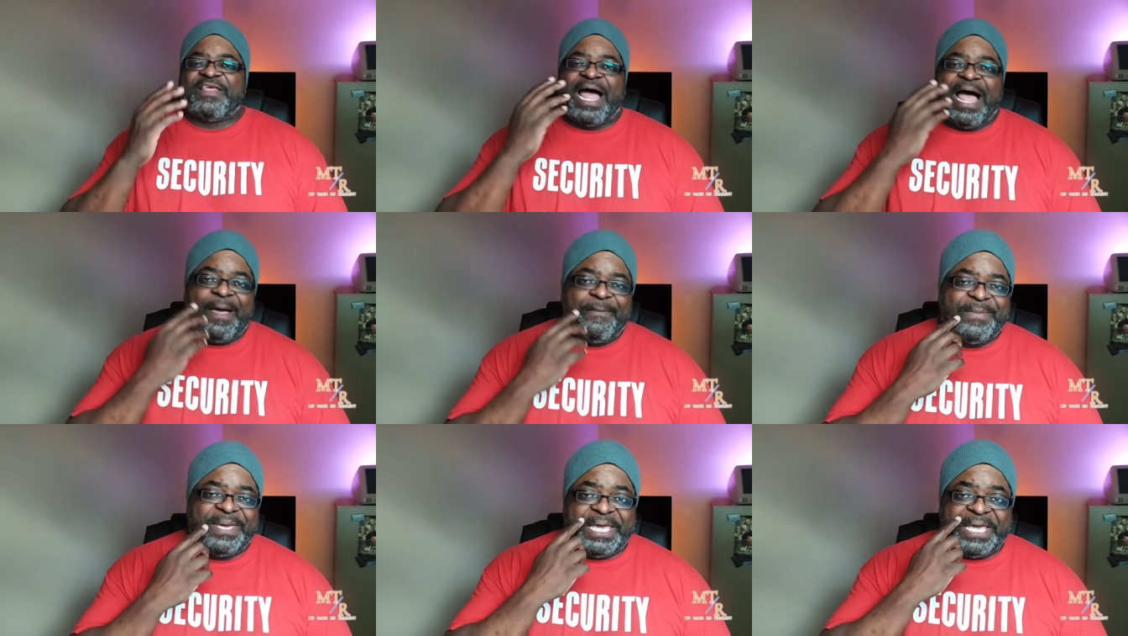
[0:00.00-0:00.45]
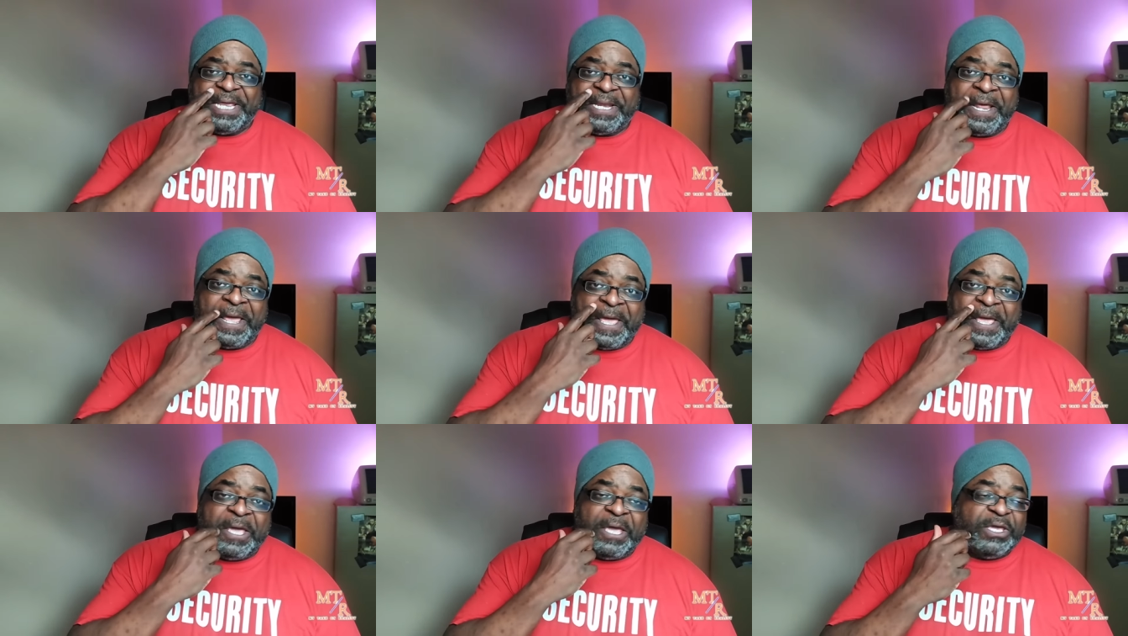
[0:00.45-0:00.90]
I mean
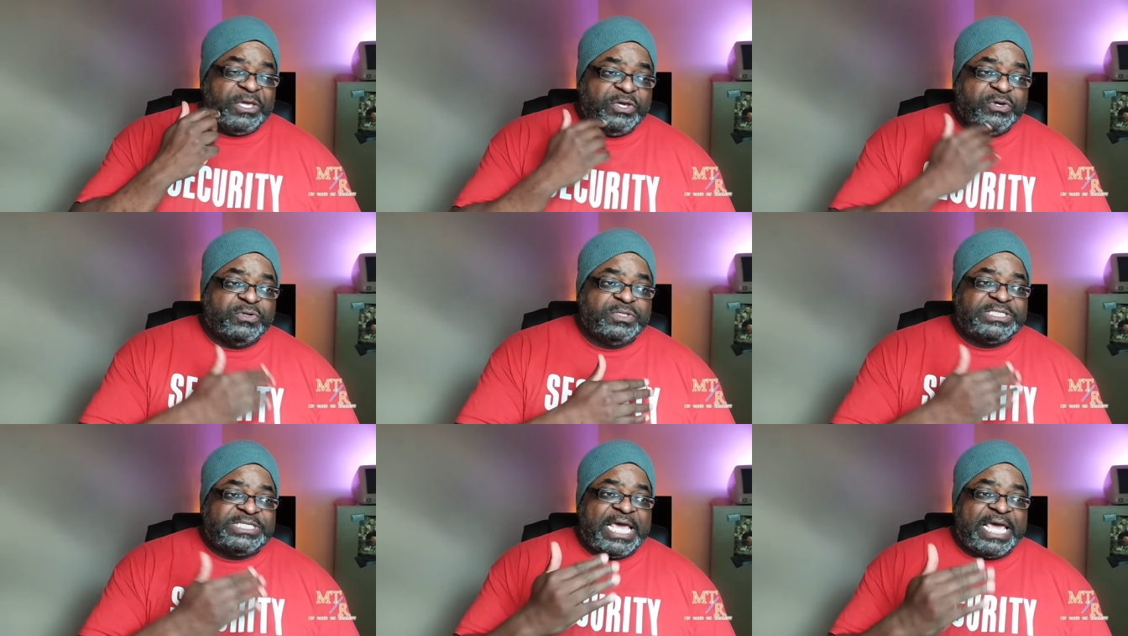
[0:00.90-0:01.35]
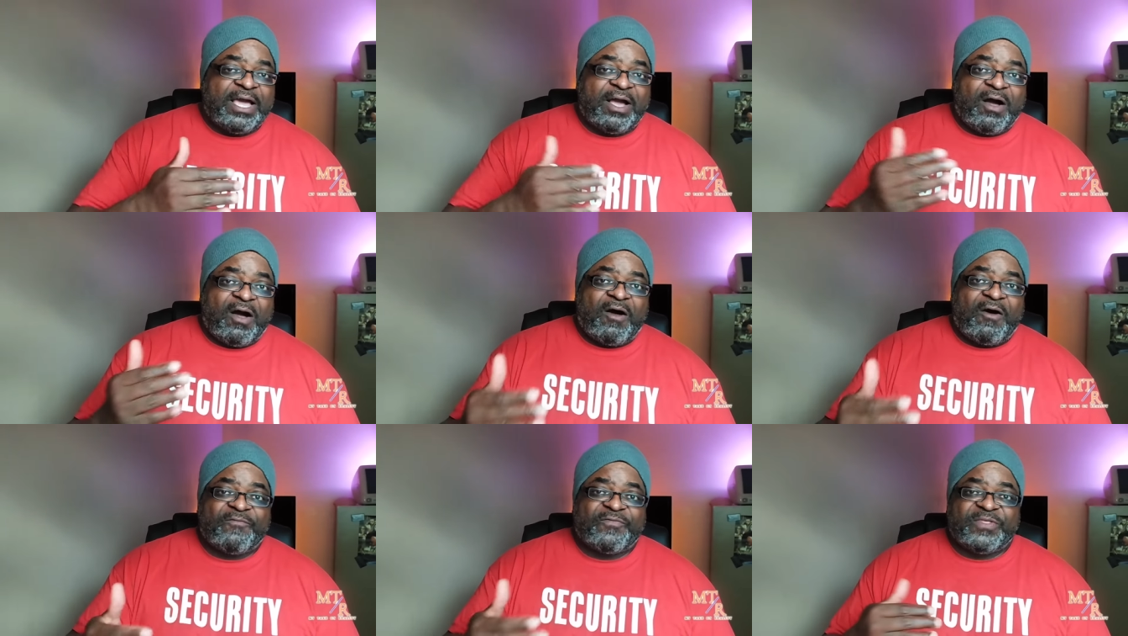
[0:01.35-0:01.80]
you take
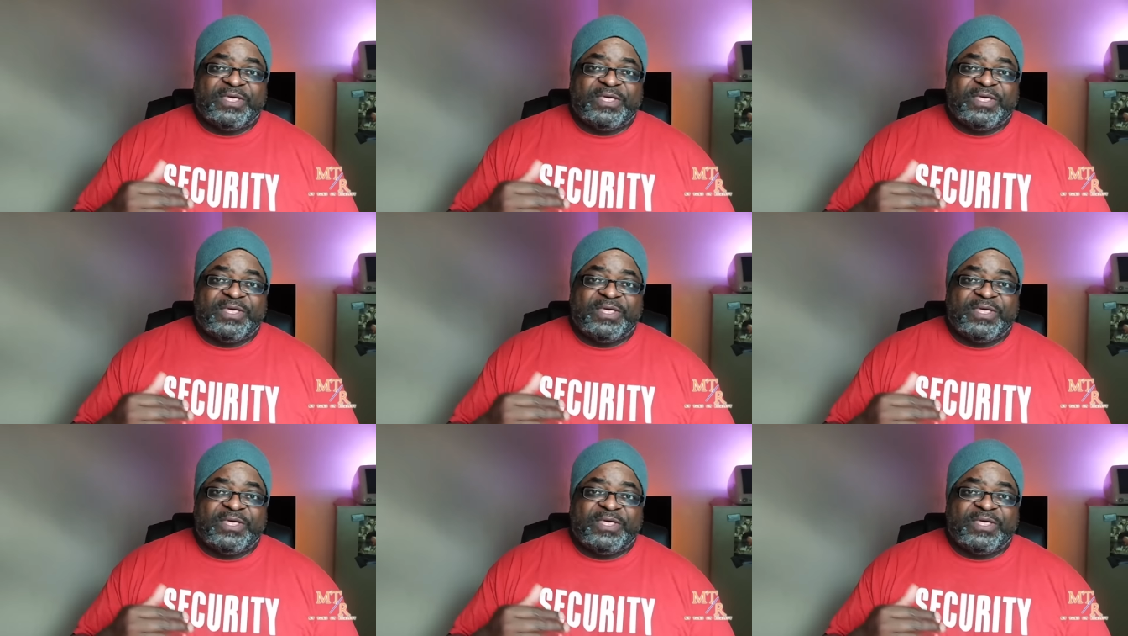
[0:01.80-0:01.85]
off